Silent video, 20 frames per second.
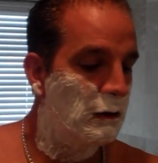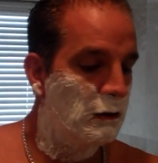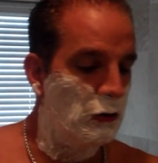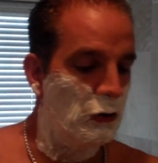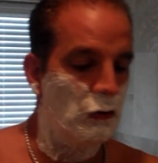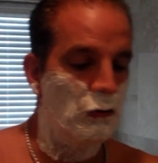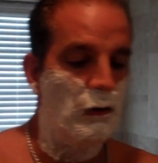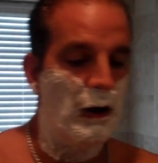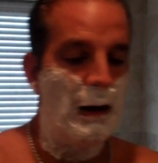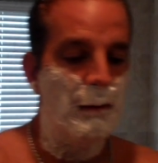
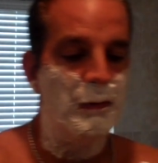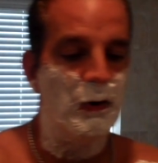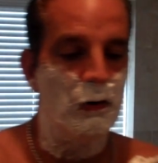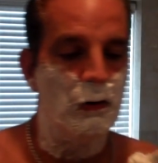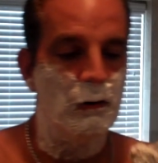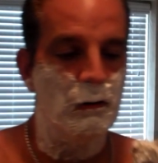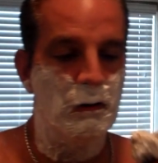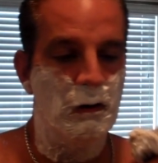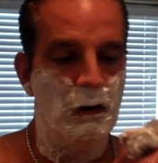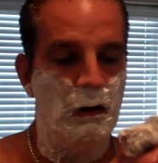You'll grab
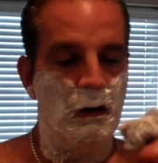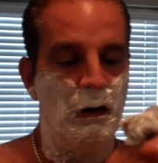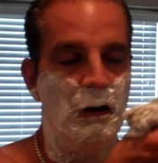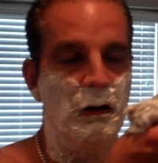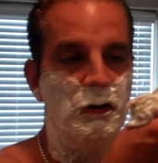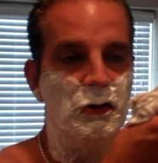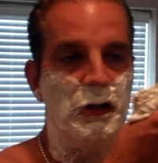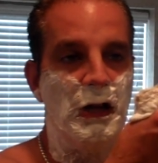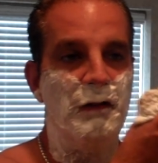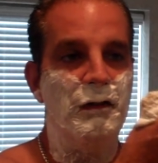your
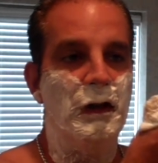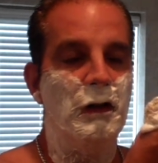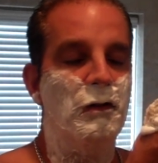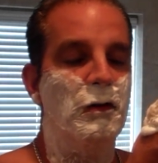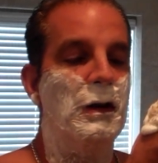shaving